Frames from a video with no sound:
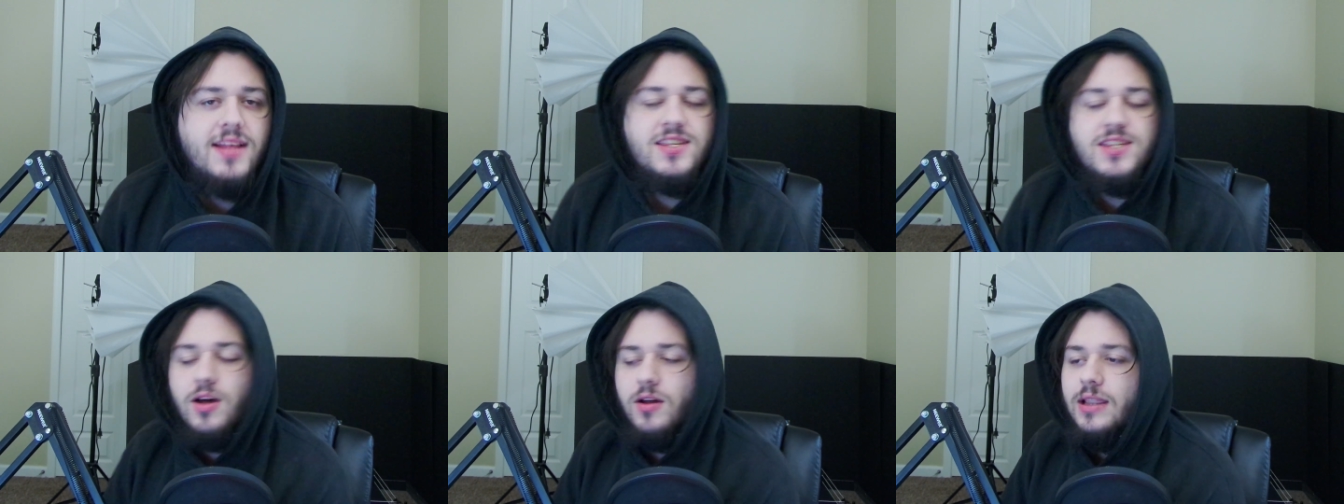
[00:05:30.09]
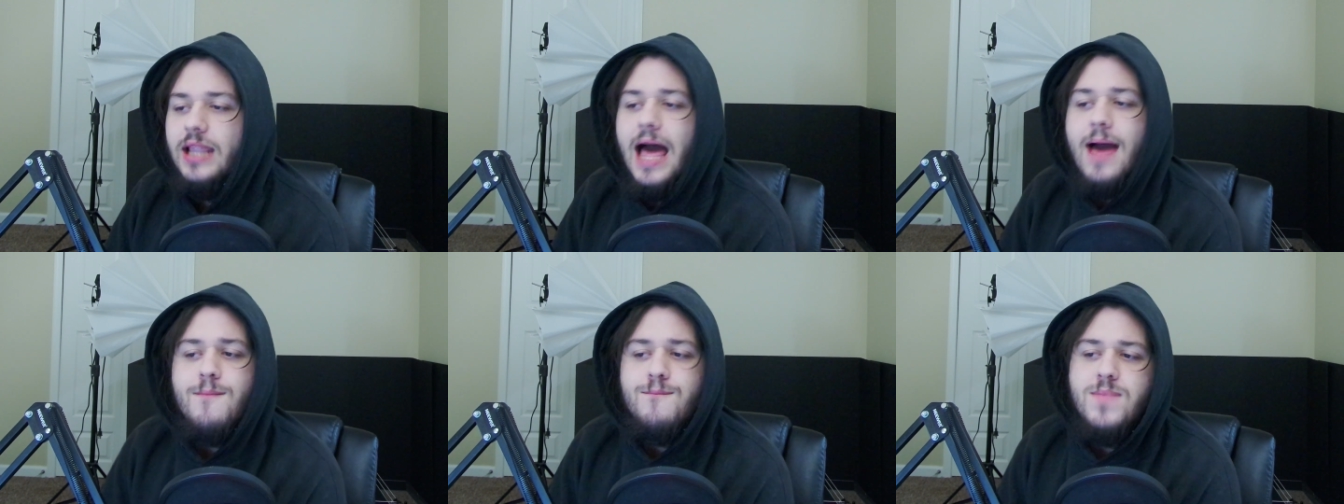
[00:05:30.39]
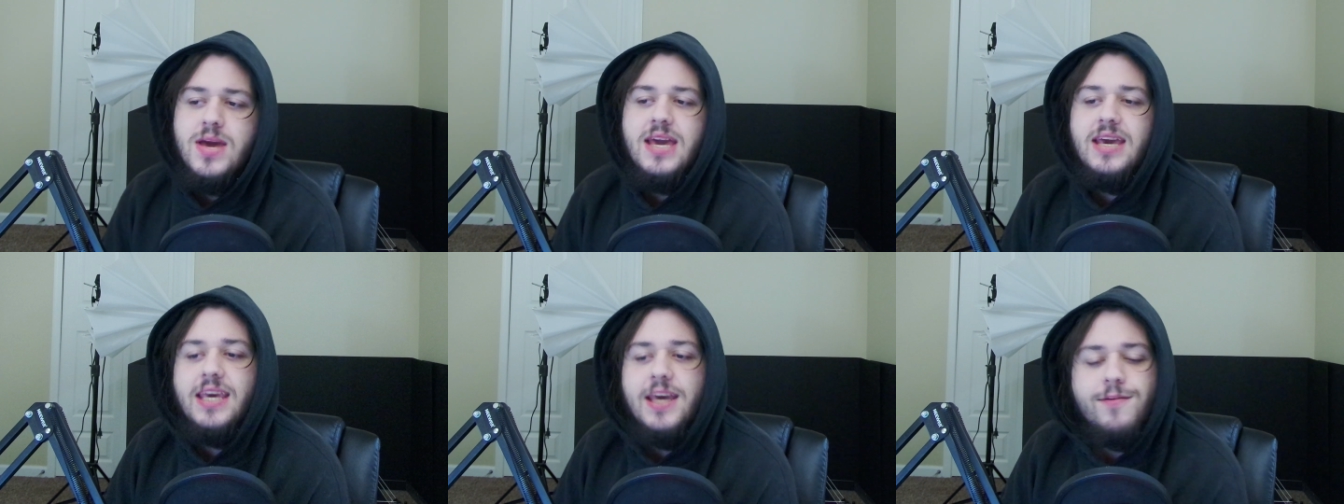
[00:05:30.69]
So let
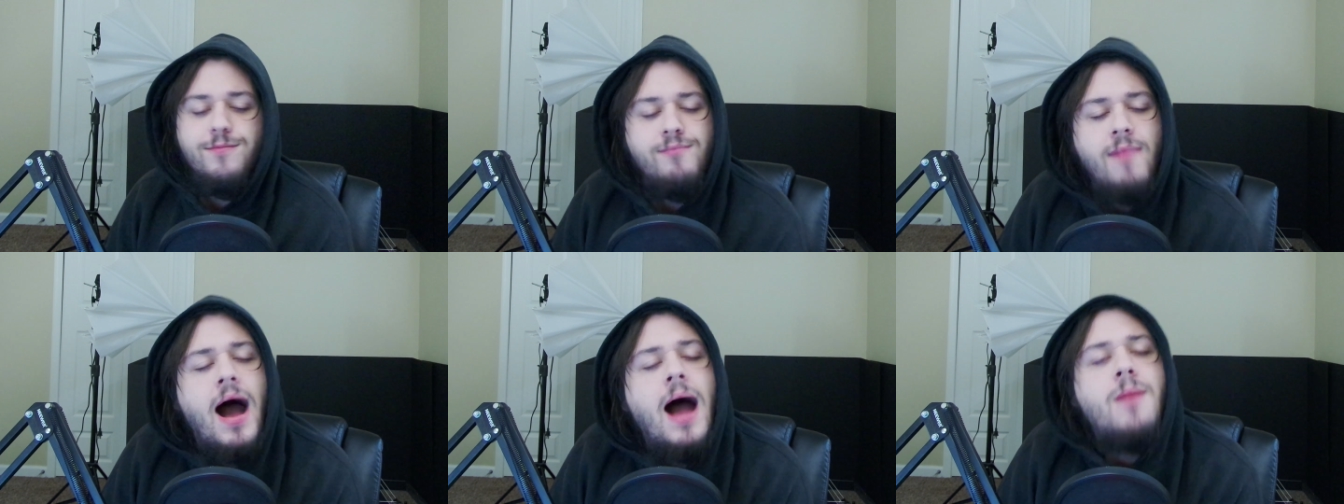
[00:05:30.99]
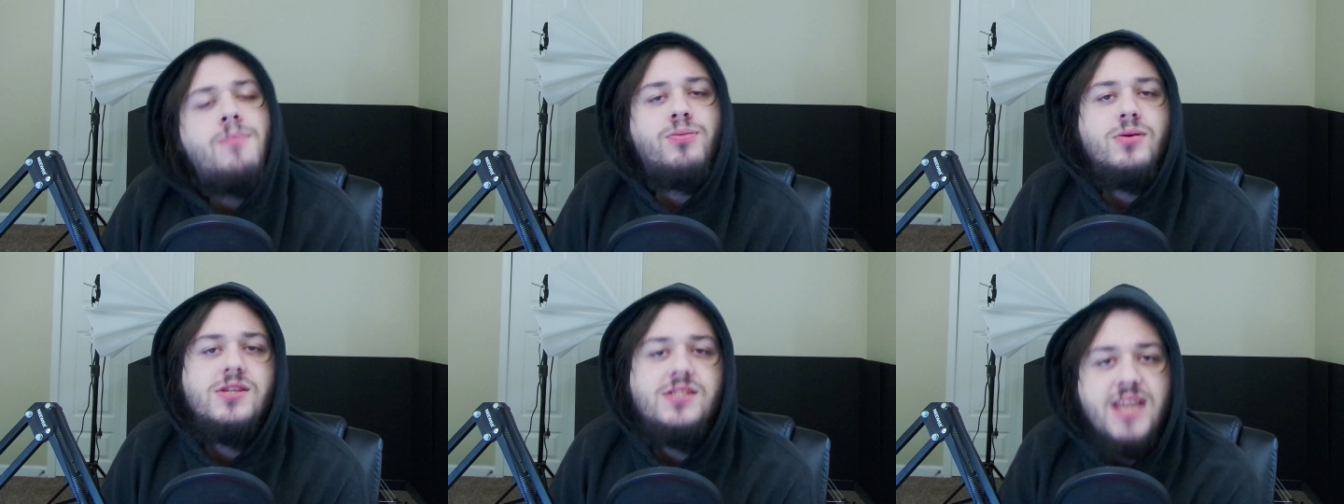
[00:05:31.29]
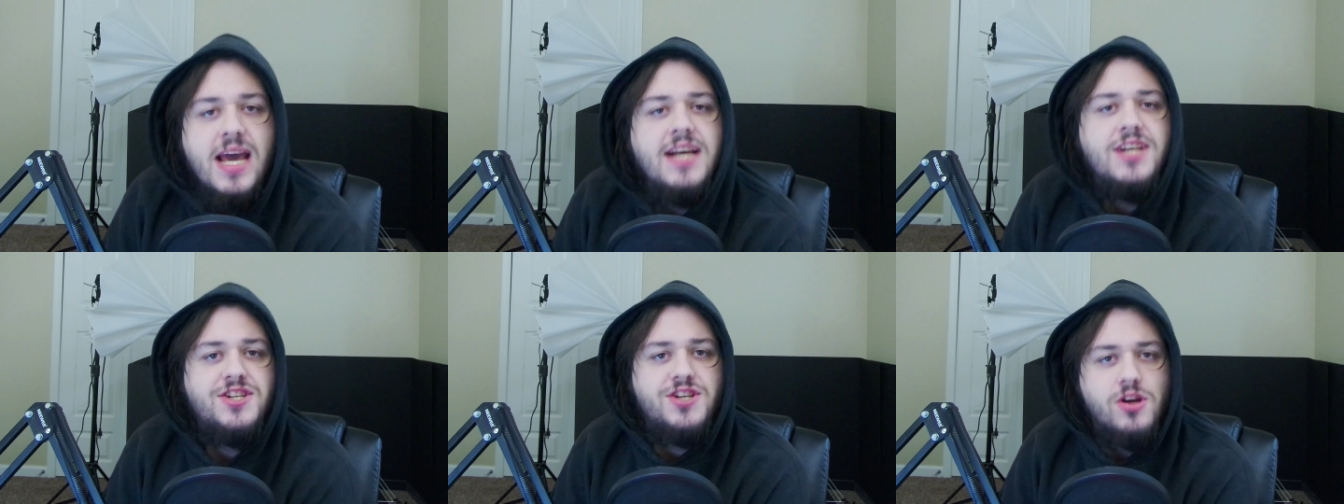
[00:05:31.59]
me give my
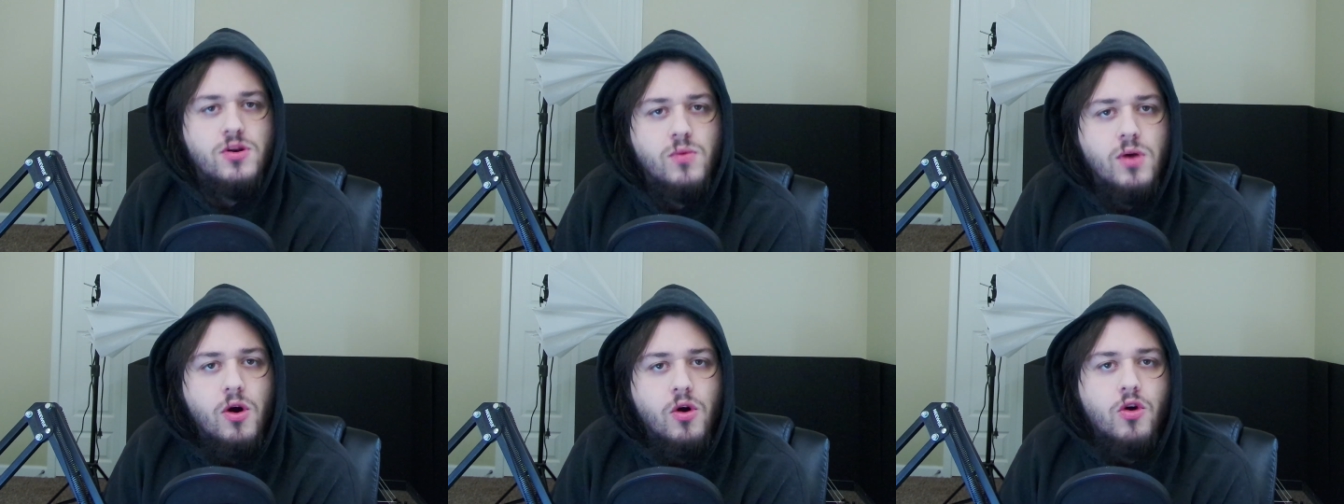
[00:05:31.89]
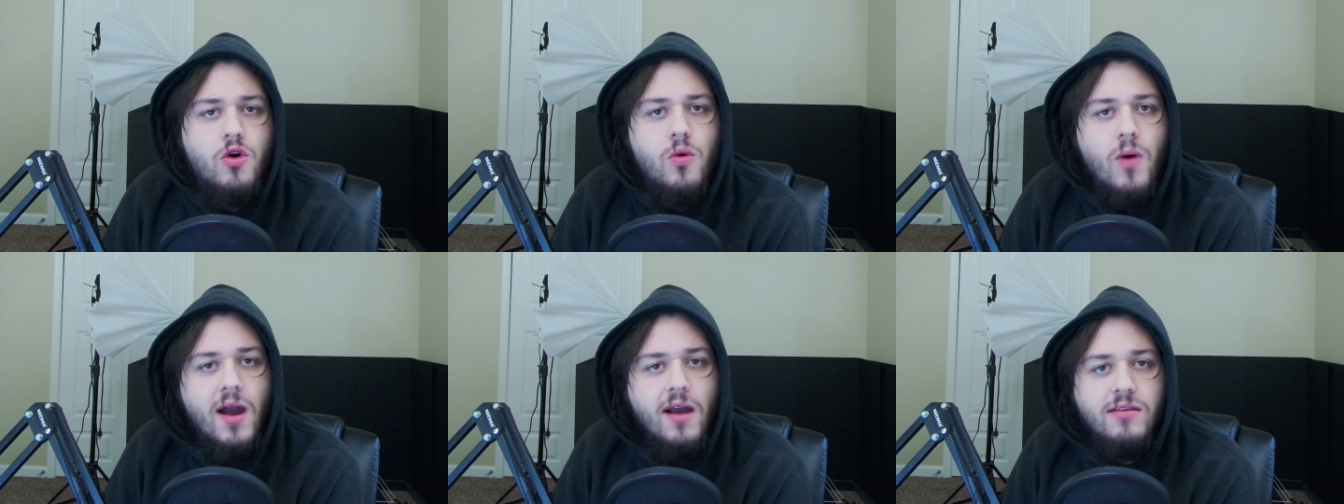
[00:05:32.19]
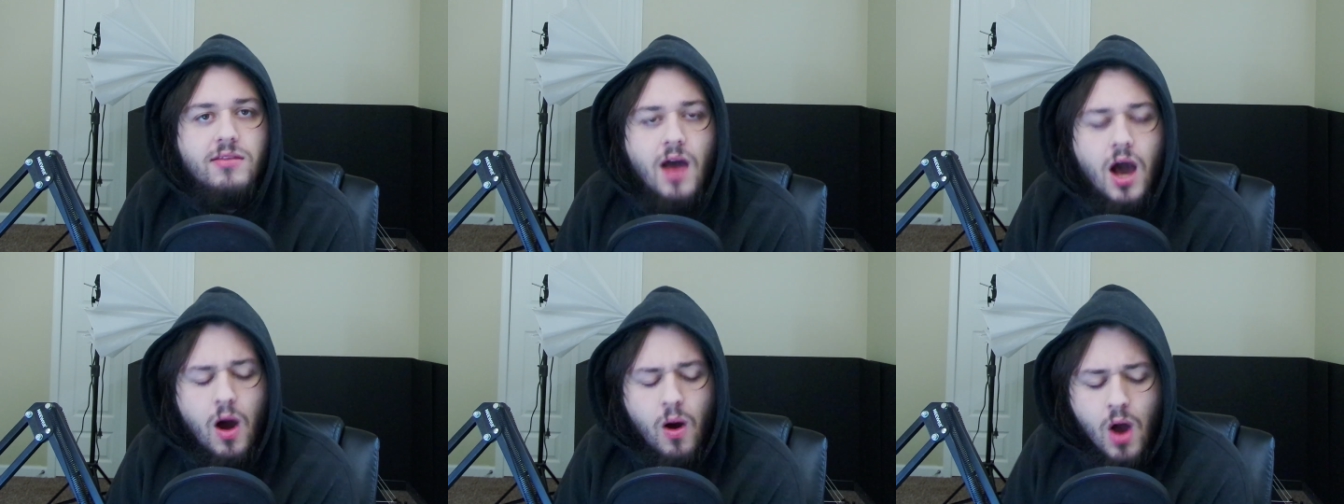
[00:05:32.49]
prediction real quick,
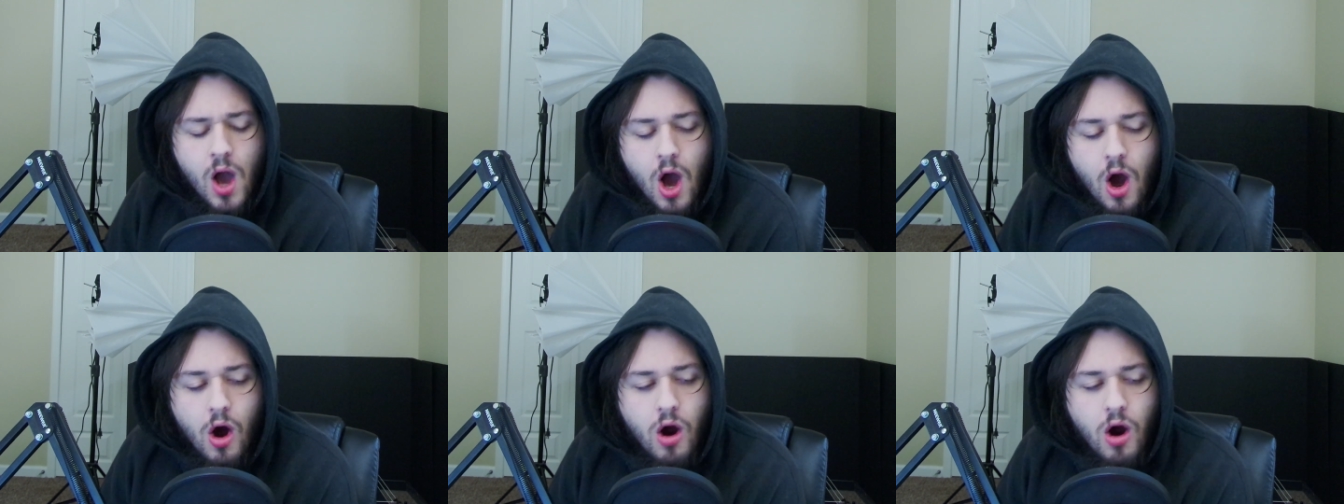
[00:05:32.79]
though.